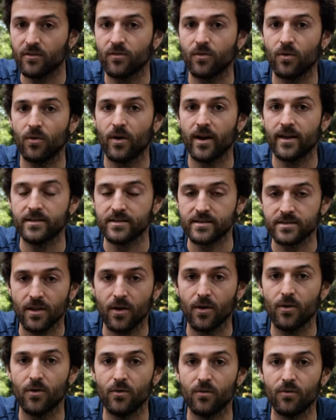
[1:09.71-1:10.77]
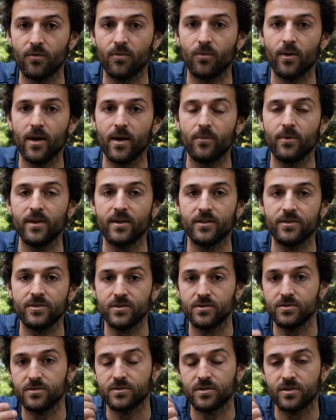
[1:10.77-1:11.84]
for a stove where we could
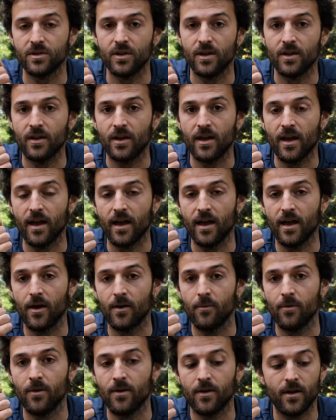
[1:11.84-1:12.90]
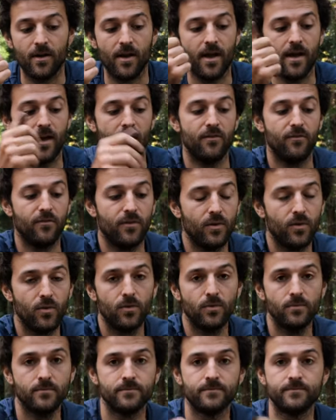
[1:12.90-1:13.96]
use uh, uh, fuel,
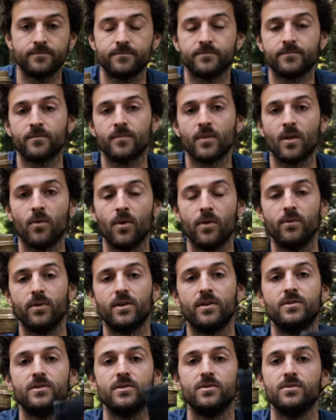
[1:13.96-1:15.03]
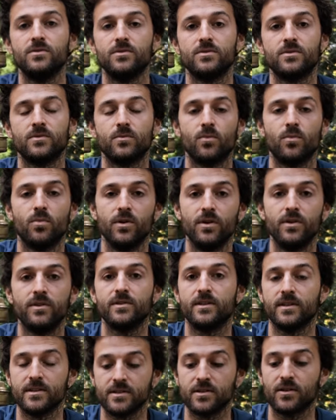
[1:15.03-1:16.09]
where we could use wood
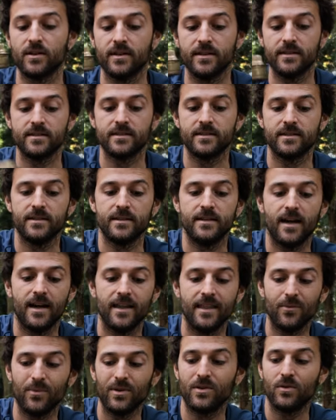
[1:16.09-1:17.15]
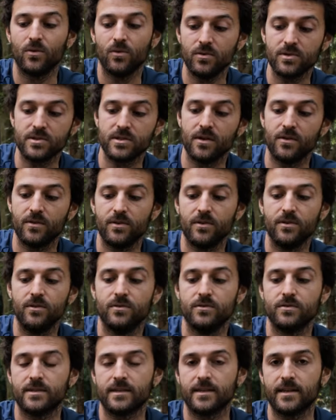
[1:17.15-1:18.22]
and solids, and then we could also
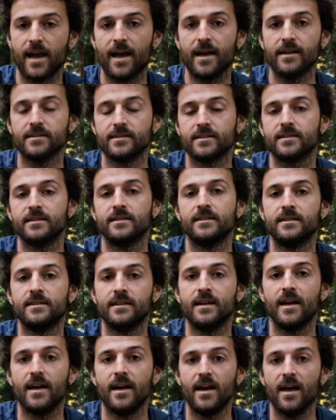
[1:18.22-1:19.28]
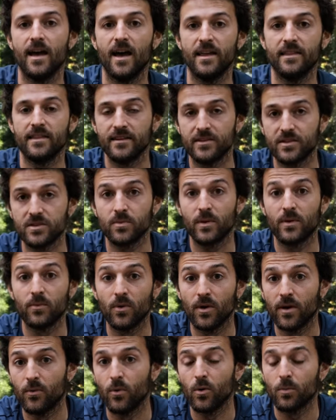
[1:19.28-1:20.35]
use gas. Uh, I think just when
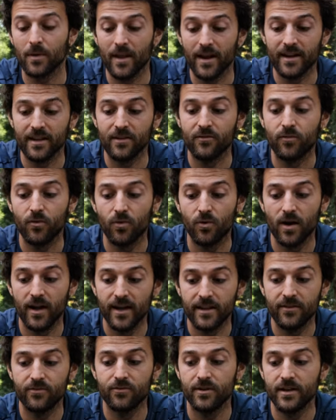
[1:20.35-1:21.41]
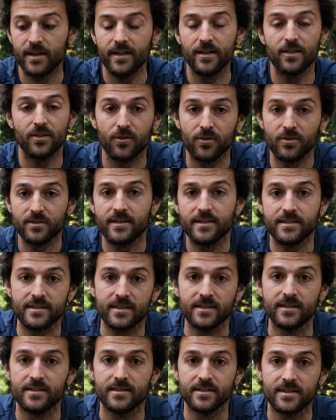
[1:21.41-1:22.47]
we were planning for a really long
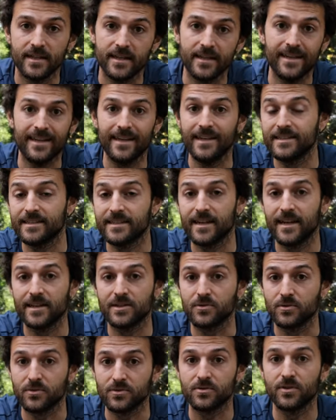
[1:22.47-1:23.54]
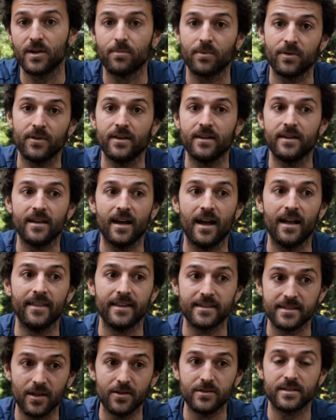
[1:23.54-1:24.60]
distance international trip, and
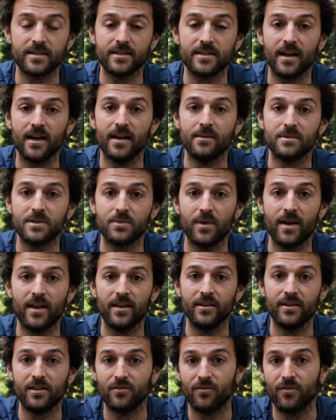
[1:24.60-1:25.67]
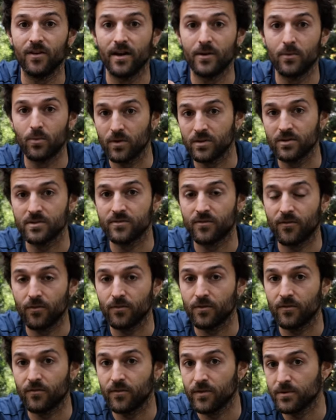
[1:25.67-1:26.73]
there's loads of times where you can find one
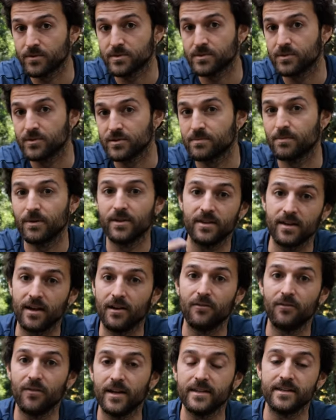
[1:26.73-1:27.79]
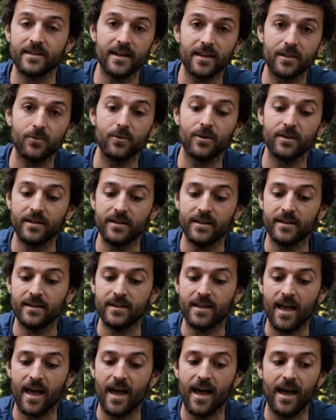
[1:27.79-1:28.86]
fuel source but you can't find another one,
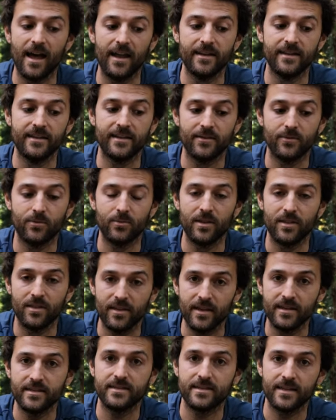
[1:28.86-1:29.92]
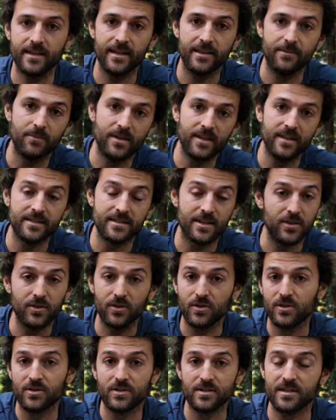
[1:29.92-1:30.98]
and with this it means that you
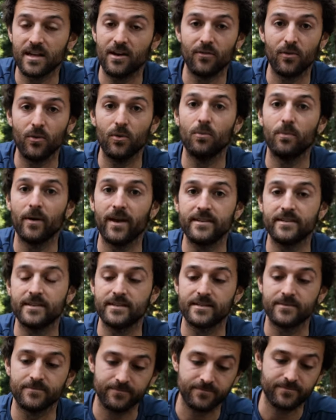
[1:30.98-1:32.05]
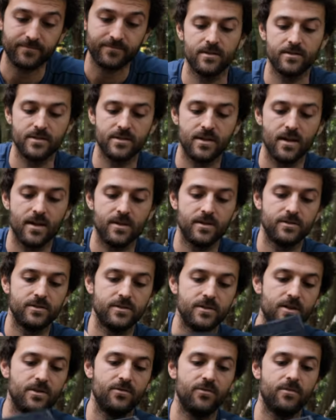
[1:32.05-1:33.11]
can just cover all bases. So I'll
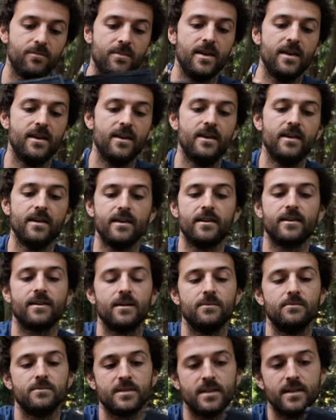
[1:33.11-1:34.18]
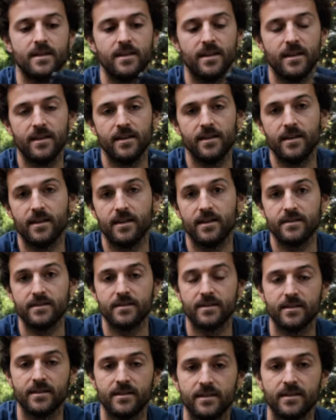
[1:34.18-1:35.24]
show you from here. Comes in a nice
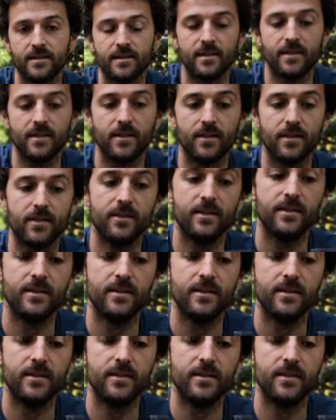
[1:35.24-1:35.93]
little